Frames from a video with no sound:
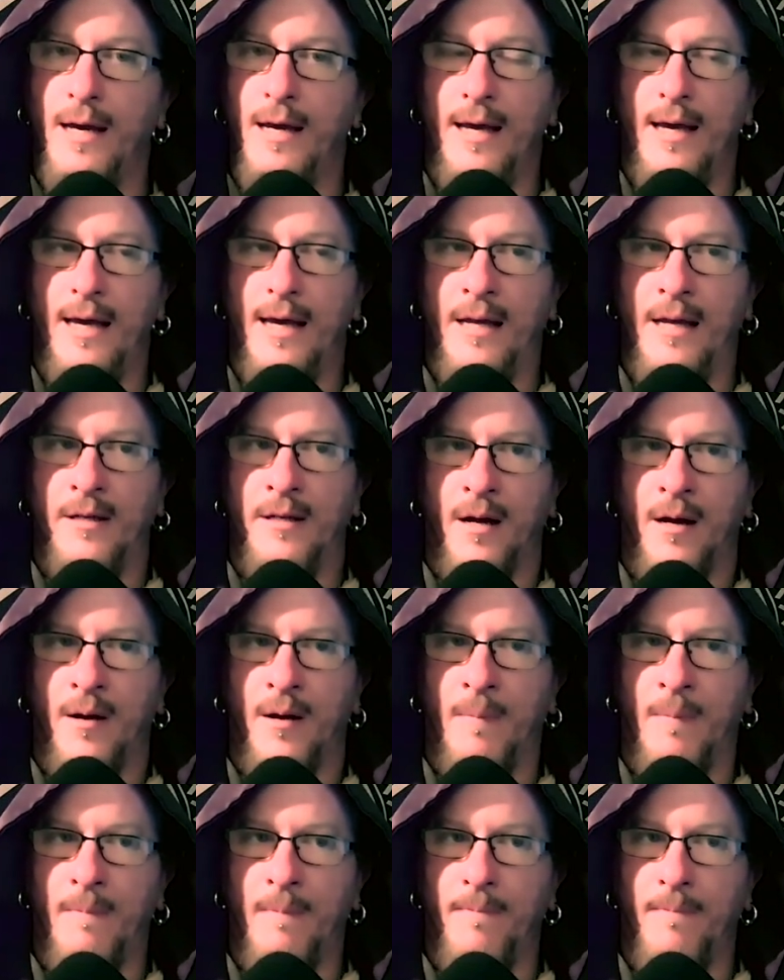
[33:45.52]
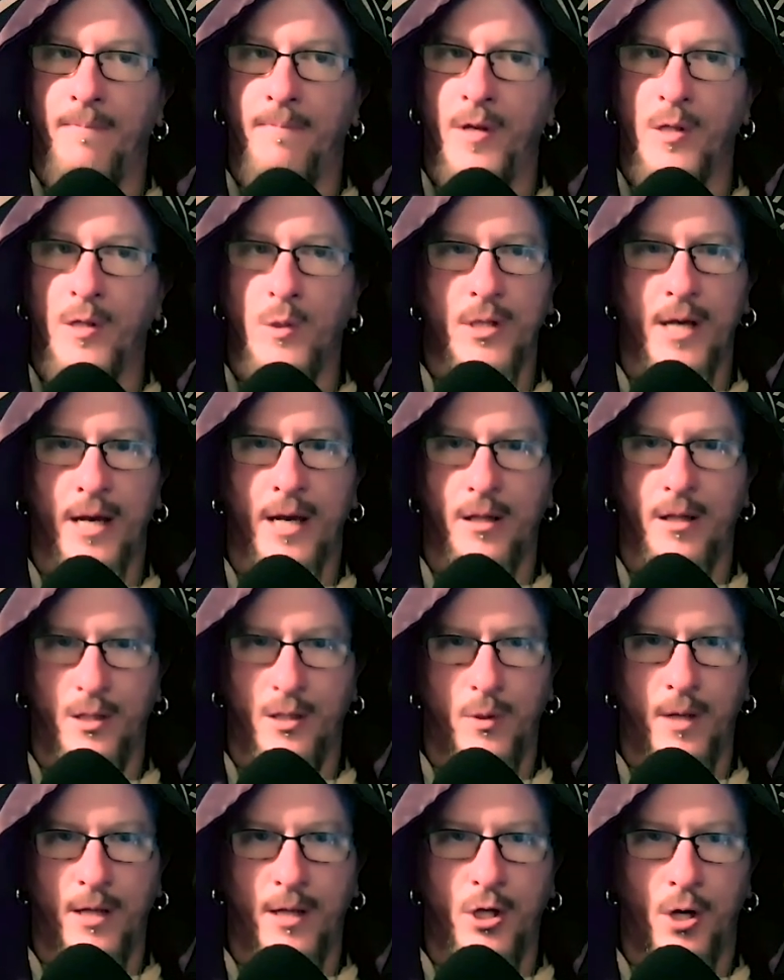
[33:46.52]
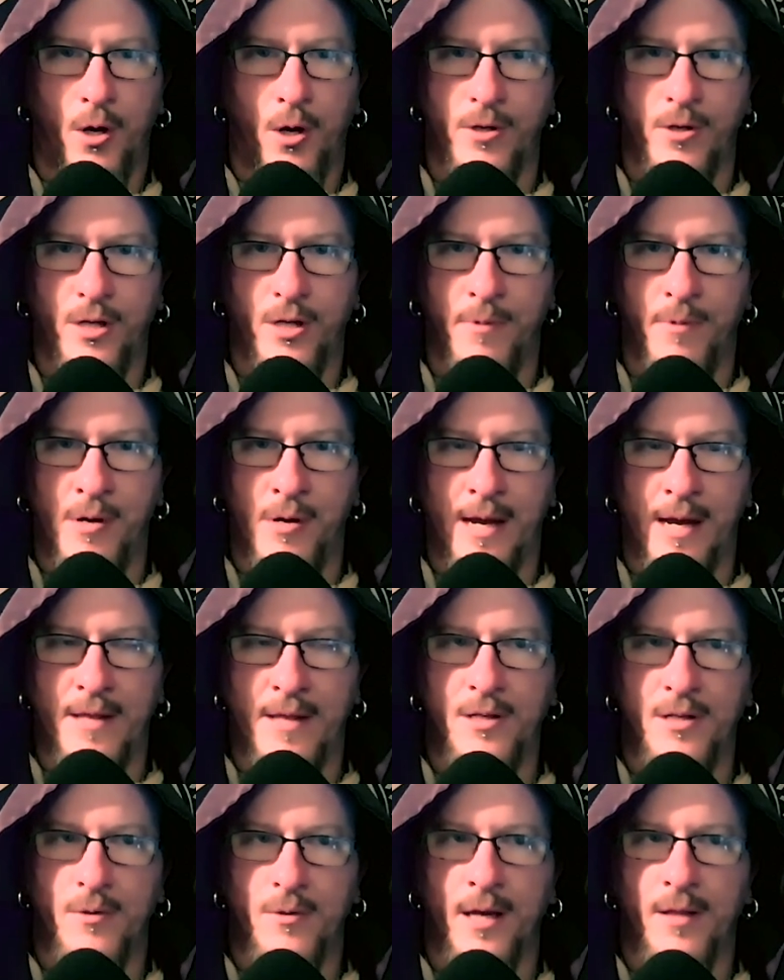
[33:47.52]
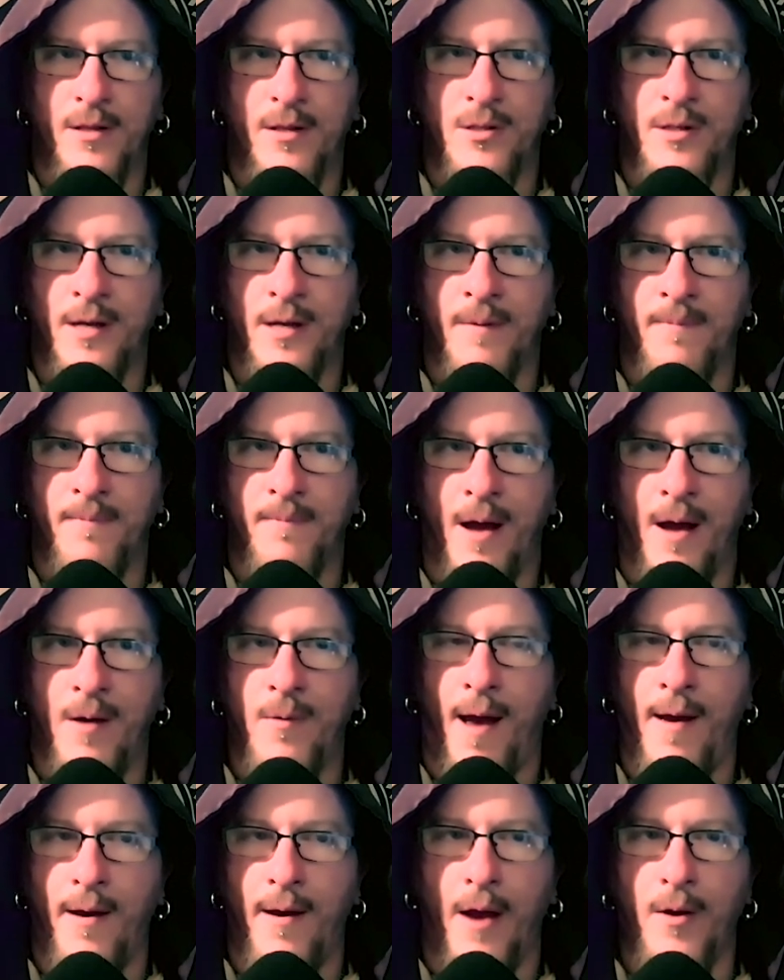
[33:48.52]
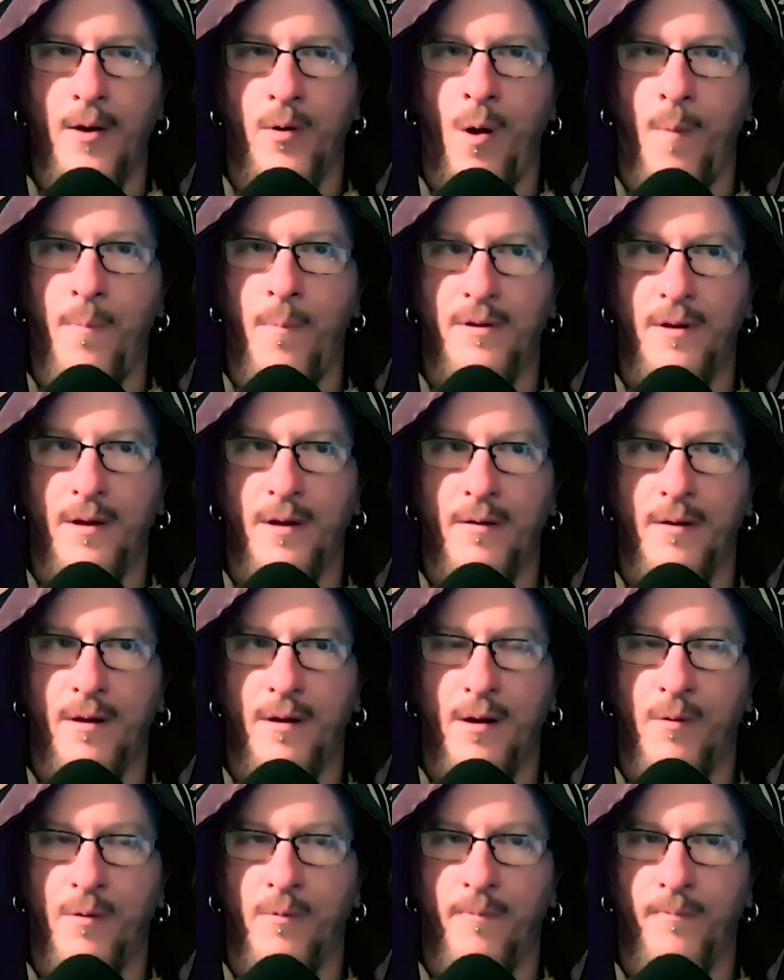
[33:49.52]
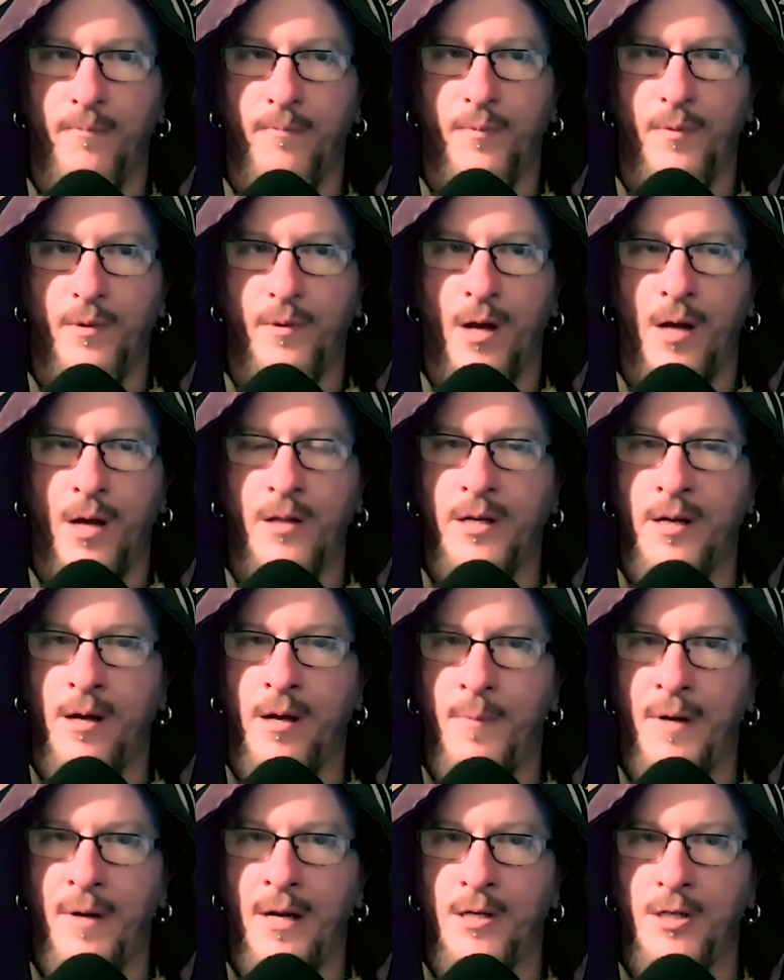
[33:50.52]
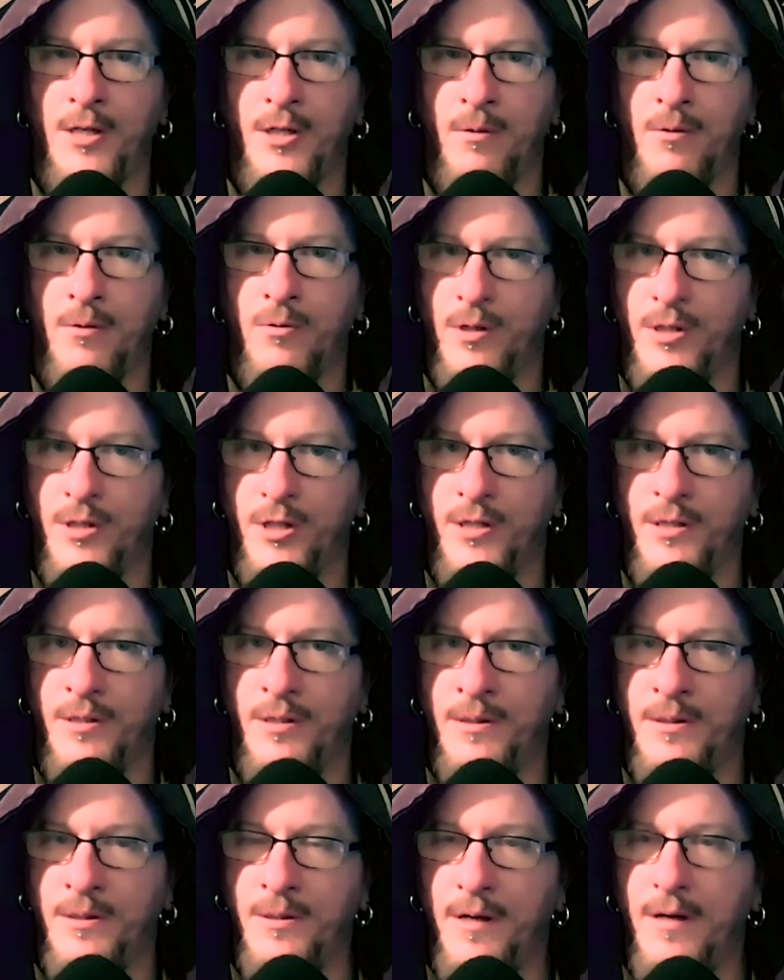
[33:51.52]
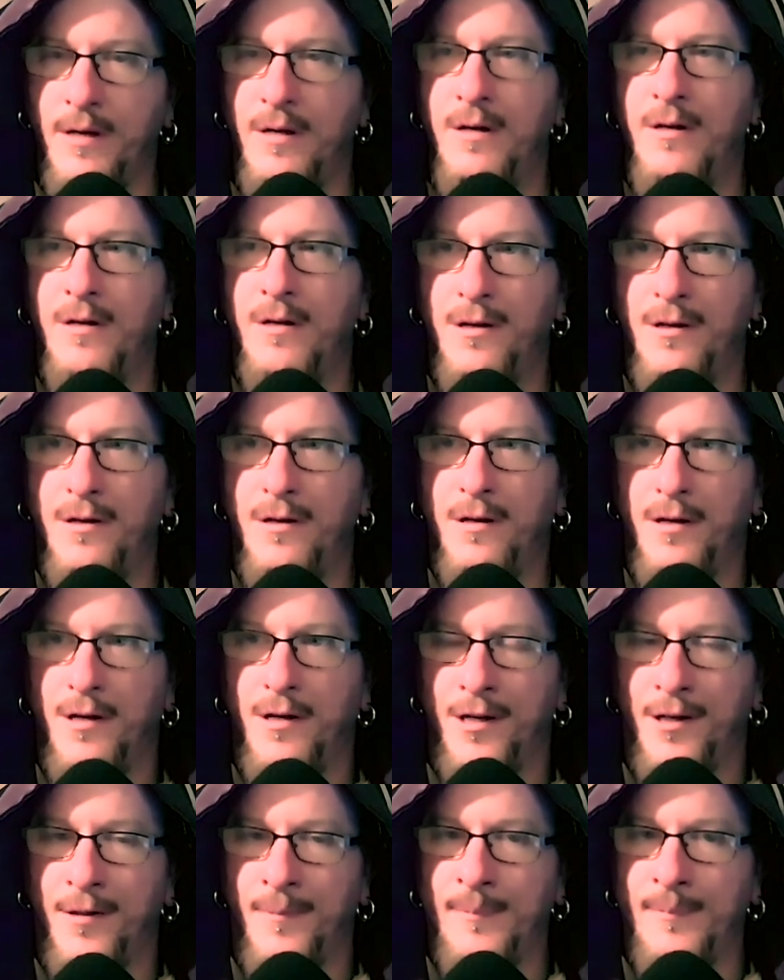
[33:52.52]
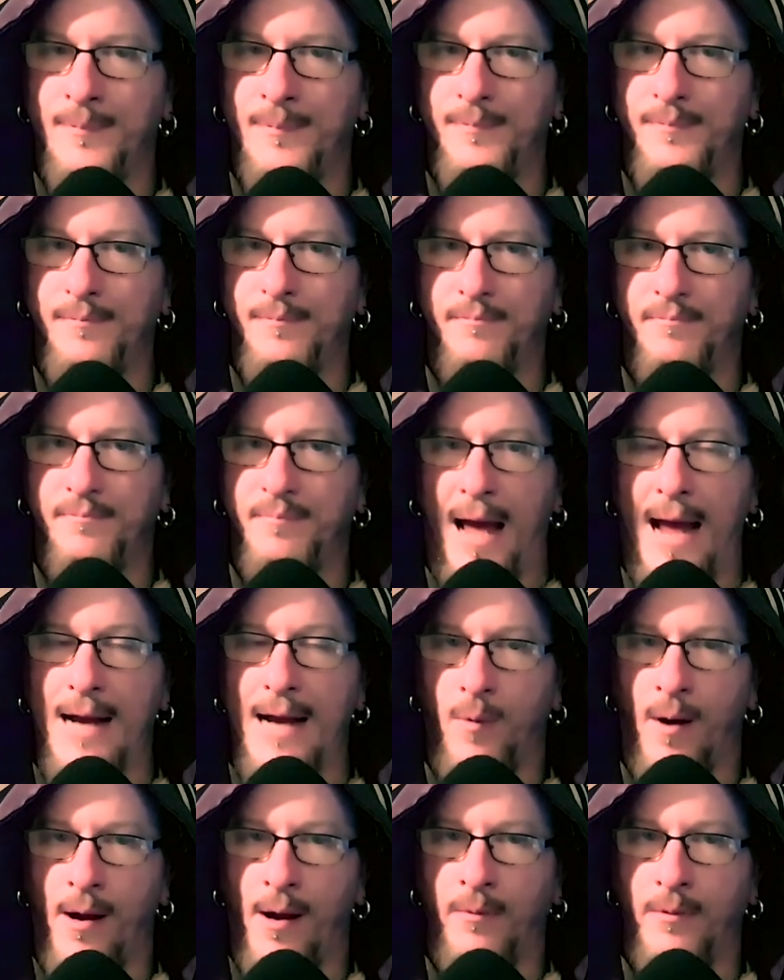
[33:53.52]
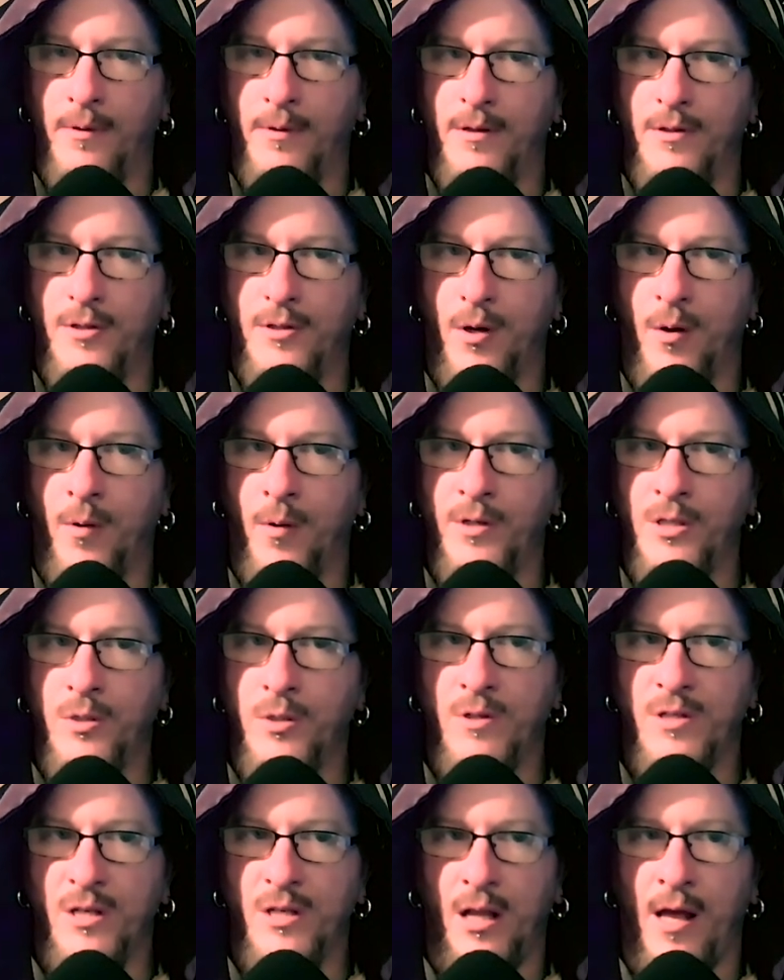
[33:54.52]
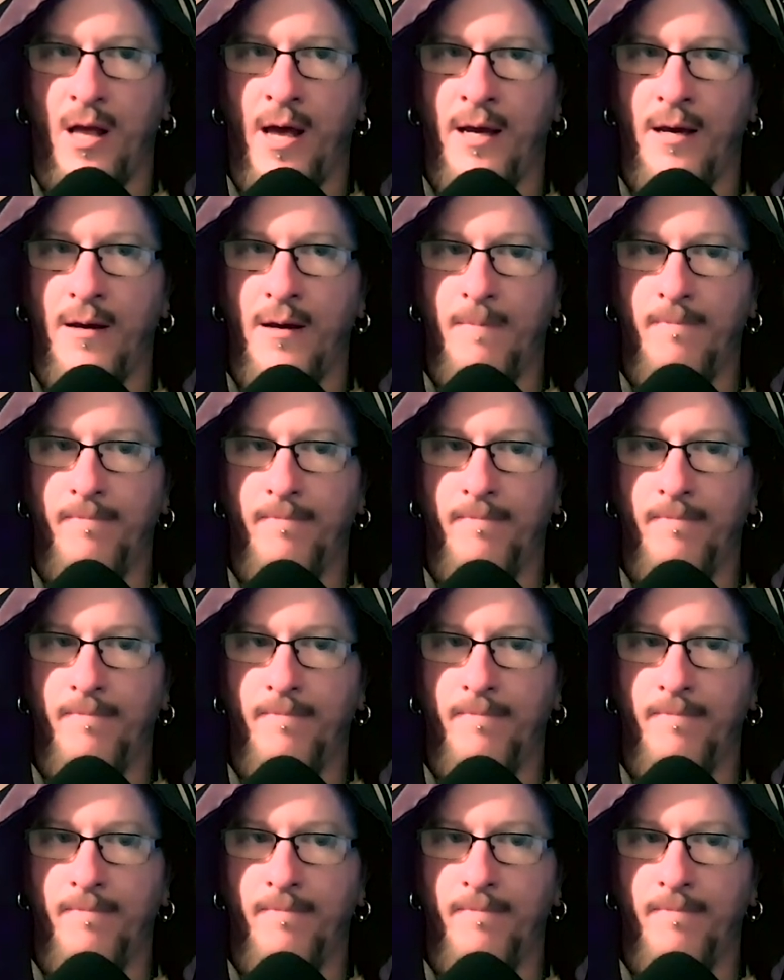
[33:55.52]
And uh, this was like a, this was a church community. Okay, this was a this was a I I grew up in, you know, non-denominational Christian um, background, so this wasn't like,